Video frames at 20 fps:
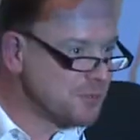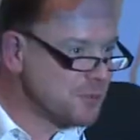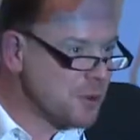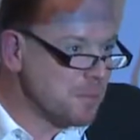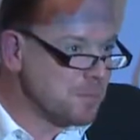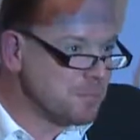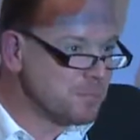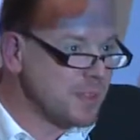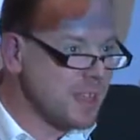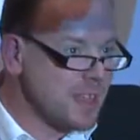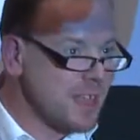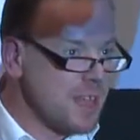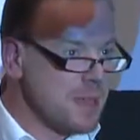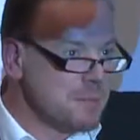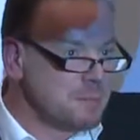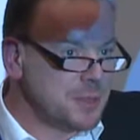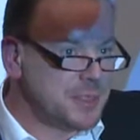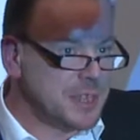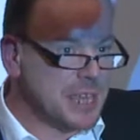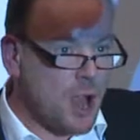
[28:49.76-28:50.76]
the room,
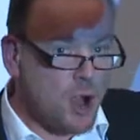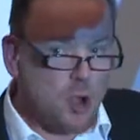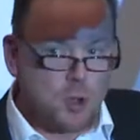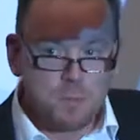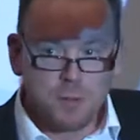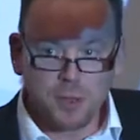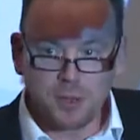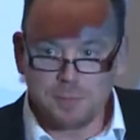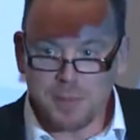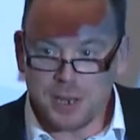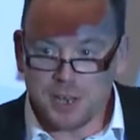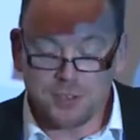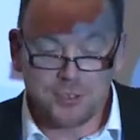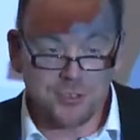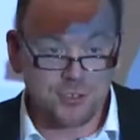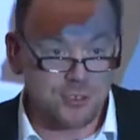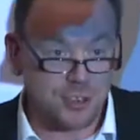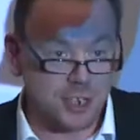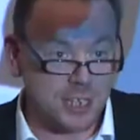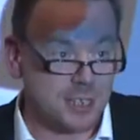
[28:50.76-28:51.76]
but the open
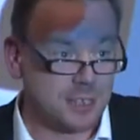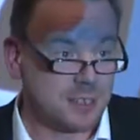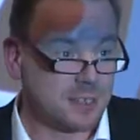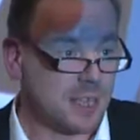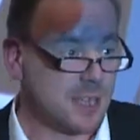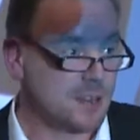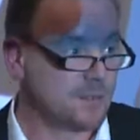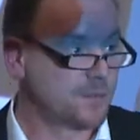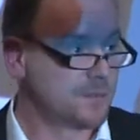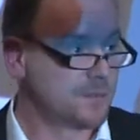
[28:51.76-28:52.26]
ministry in